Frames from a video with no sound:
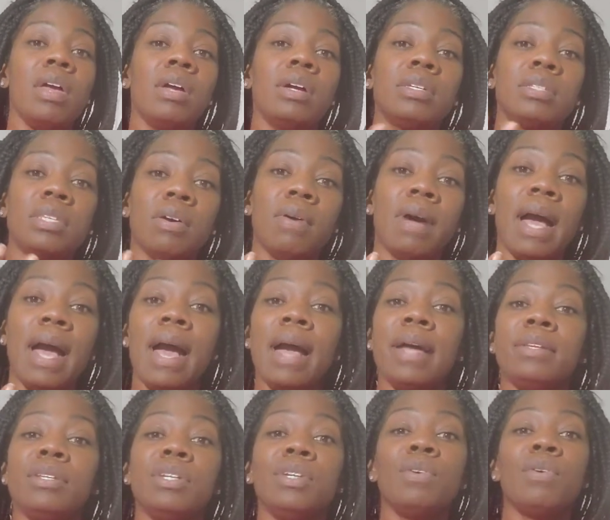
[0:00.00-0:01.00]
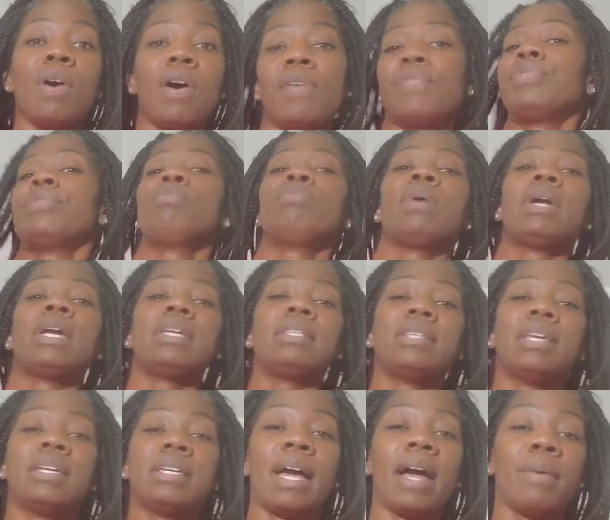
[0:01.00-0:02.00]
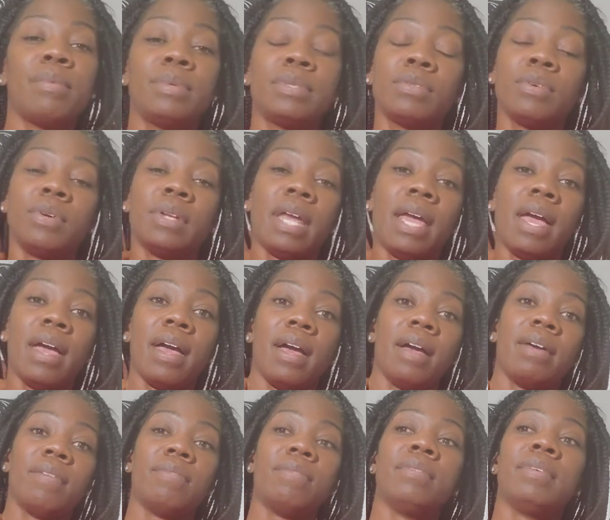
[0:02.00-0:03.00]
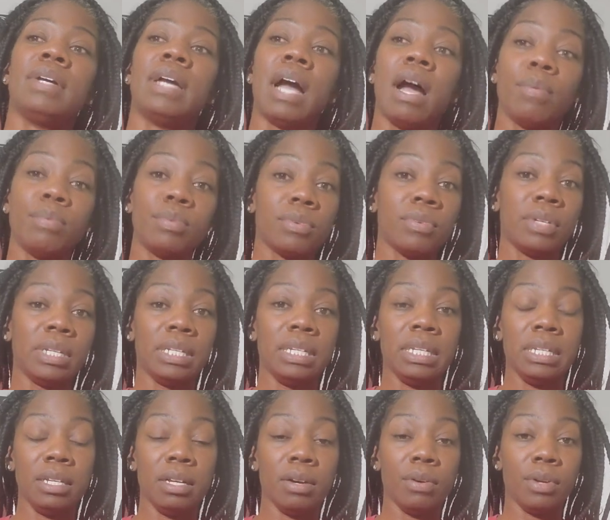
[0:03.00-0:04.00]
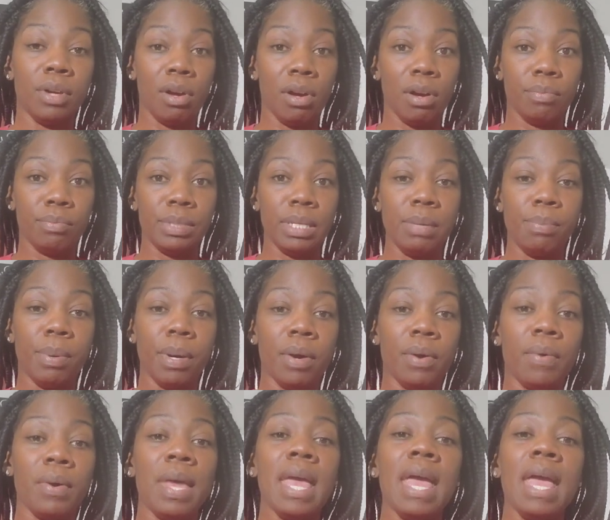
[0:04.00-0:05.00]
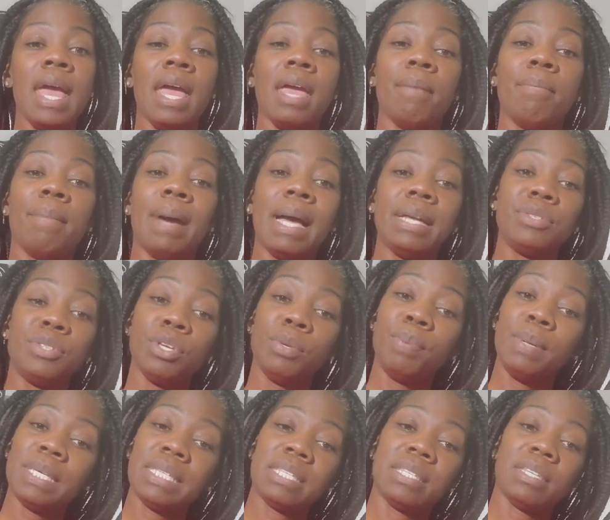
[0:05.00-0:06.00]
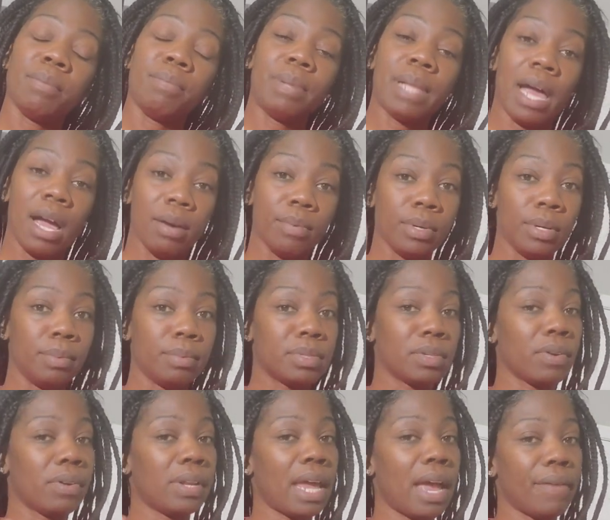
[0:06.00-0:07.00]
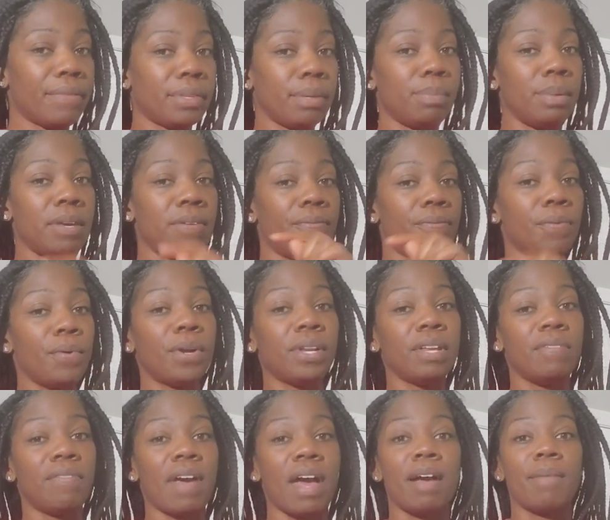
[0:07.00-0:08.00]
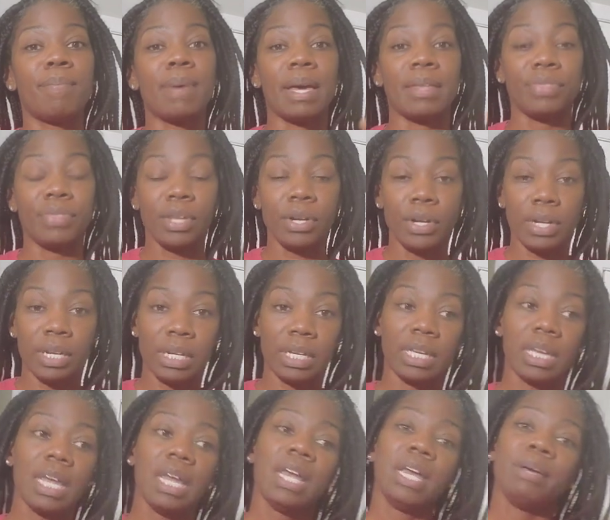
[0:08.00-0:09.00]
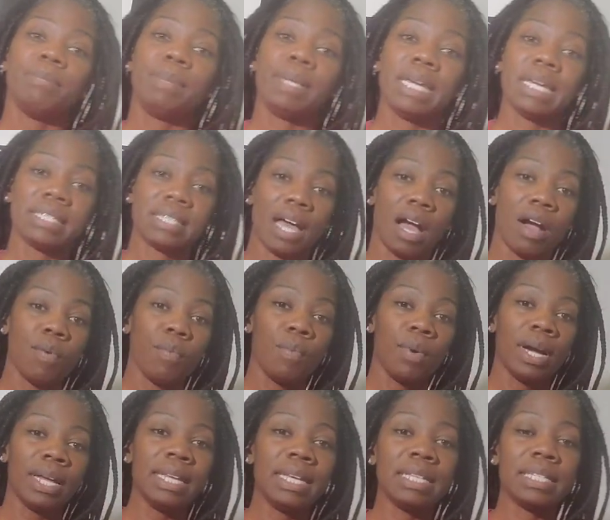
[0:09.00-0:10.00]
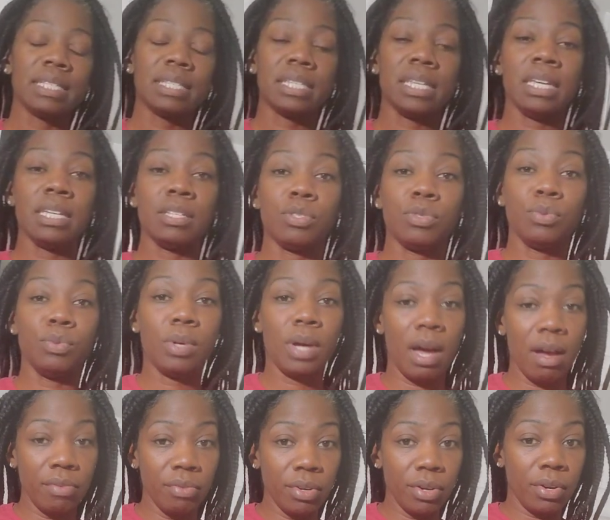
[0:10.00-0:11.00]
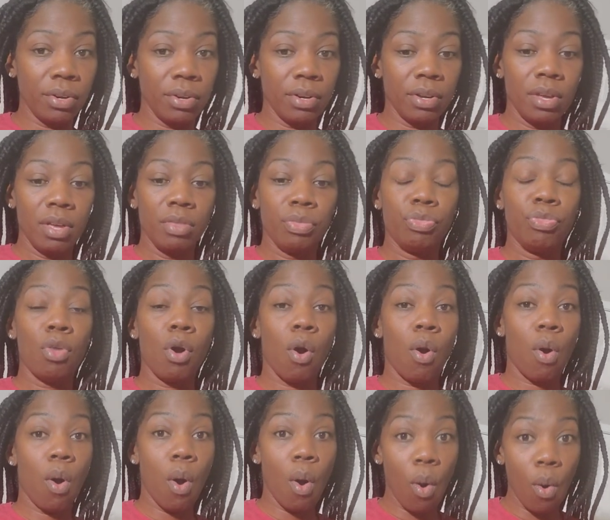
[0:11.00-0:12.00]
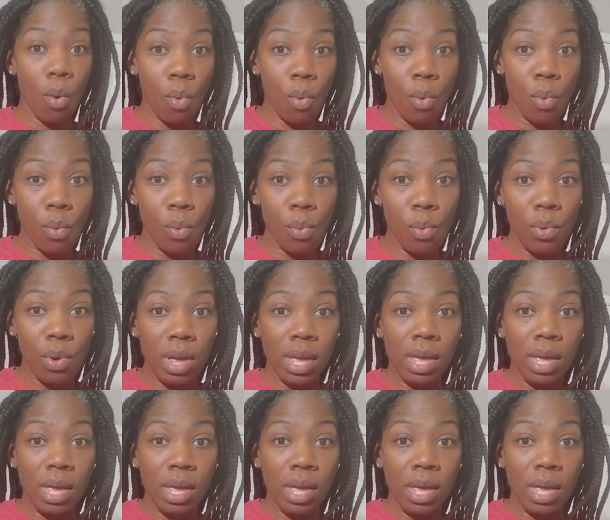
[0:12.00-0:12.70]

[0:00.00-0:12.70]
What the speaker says: So I knew off the break that I was going to need to go to Home Depot, and my 2 pieces of plywood was going to have to be 45 by 30, because I wanted it to cover the whole